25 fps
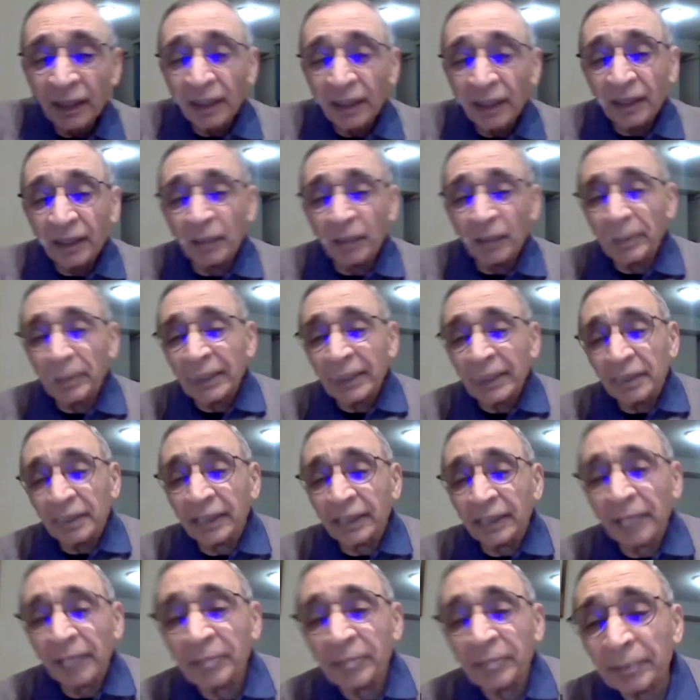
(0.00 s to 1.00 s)
Now, by the
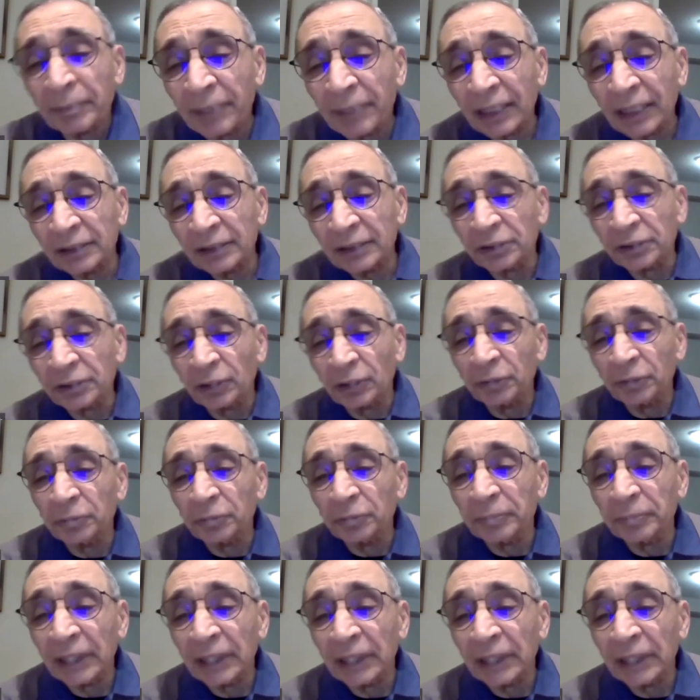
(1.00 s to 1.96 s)
time my parents got to me,